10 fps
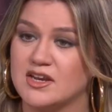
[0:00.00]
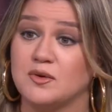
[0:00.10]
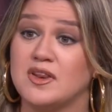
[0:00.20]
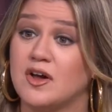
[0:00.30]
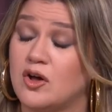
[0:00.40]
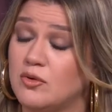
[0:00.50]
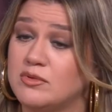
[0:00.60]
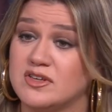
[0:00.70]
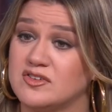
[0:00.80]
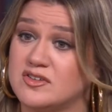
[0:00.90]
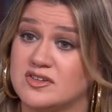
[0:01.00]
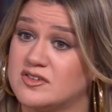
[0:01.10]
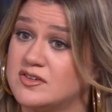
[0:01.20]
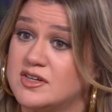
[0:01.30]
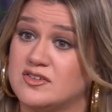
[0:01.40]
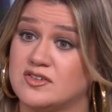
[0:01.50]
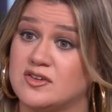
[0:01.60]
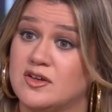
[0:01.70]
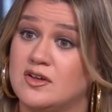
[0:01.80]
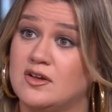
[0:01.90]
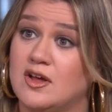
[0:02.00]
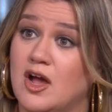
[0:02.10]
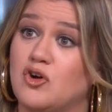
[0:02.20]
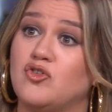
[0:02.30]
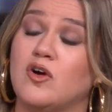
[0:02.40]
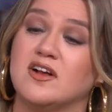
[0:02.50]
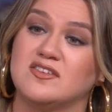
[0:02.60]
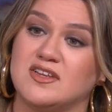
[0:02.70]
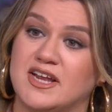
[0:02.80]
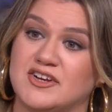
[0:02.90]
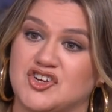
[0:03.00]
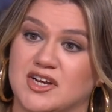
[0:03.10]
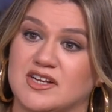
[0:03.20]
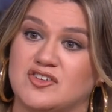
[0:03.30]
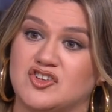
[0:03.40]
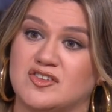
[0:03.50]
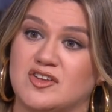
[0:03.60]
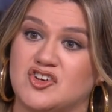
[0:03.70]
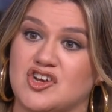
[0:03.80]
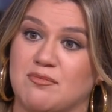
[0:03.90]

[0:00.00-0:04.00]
in you, and the homelessness yeah. is across the nation. It's just such an